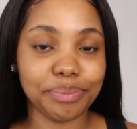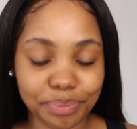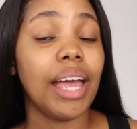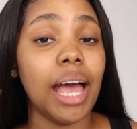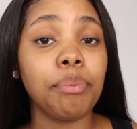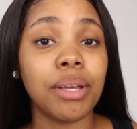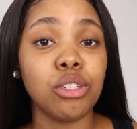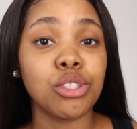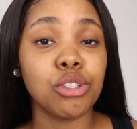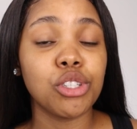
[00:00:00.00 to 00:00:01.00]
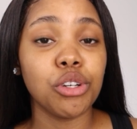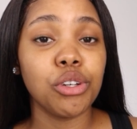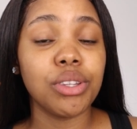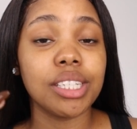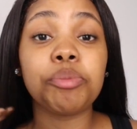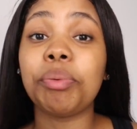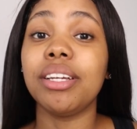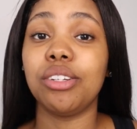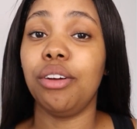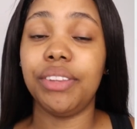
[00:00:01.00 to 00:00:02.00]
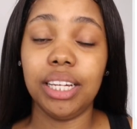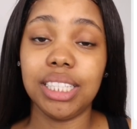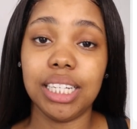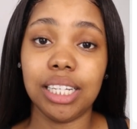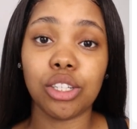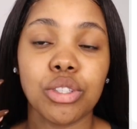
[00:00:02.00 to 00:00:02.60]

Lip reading: The app can also show you the speed of the internet.